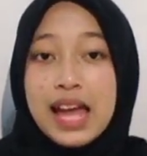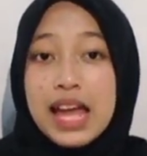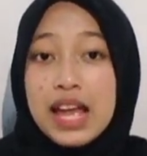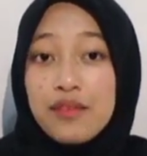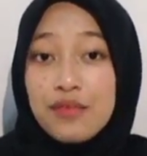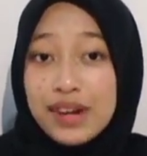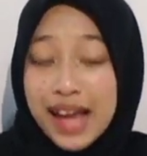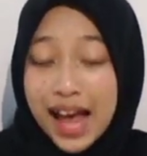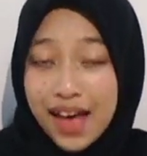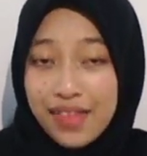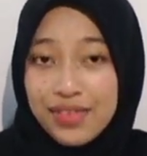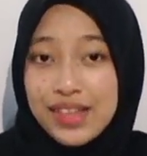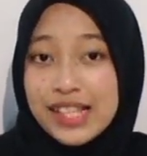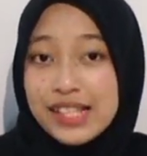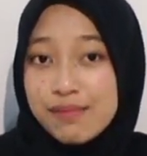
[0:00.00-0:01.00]
Even
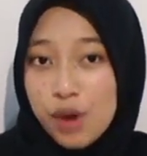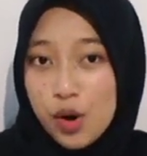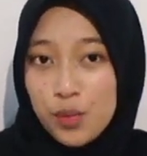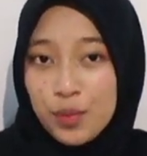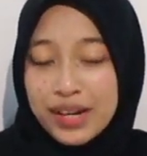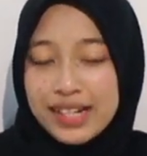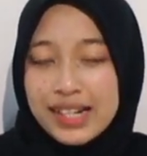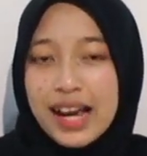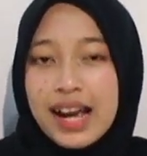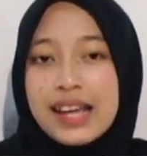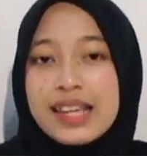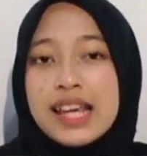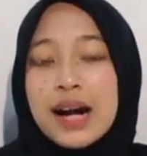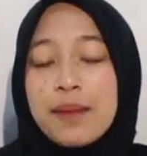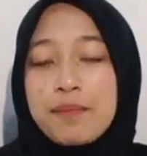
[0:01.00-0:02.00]
at this moment,
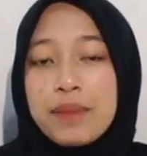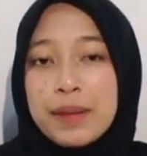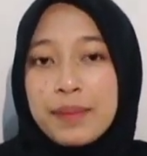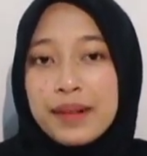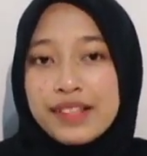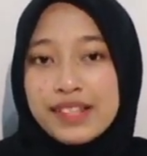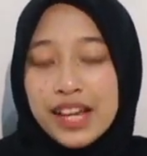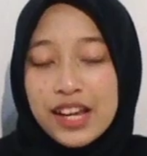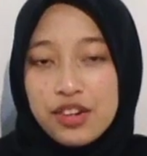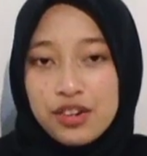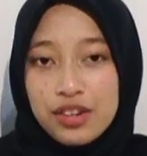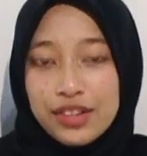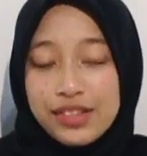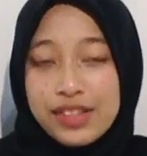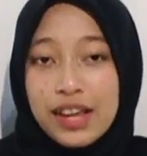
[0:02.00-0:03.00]
young people's
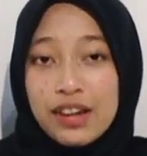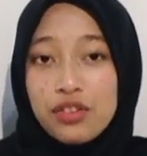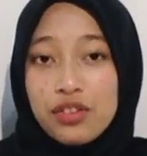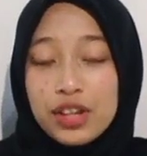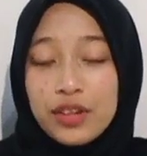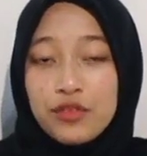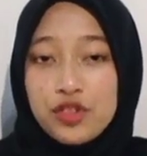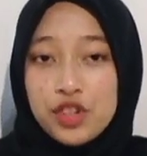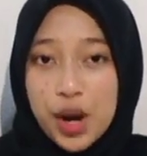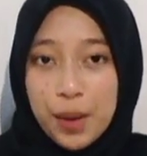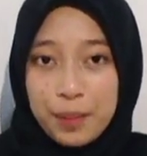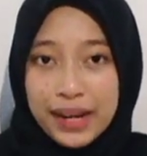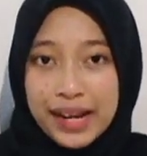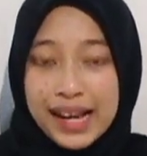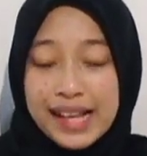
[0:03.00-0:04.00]
interest in thrift
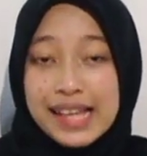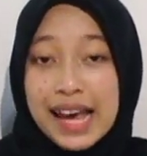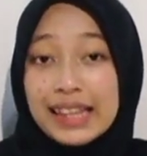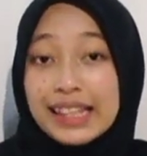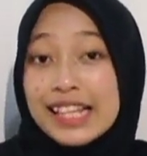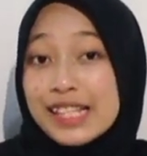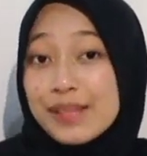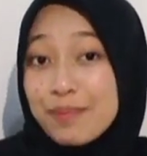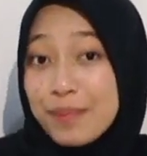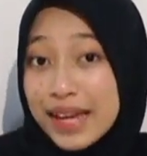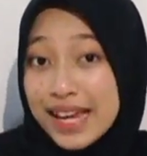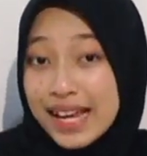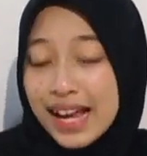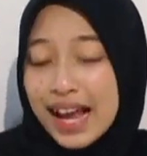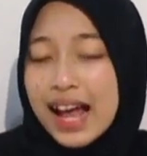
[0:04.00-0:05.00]
shopping is at its
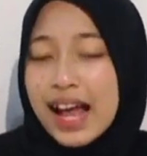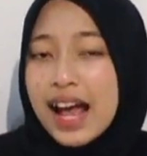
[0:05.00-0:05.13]
peak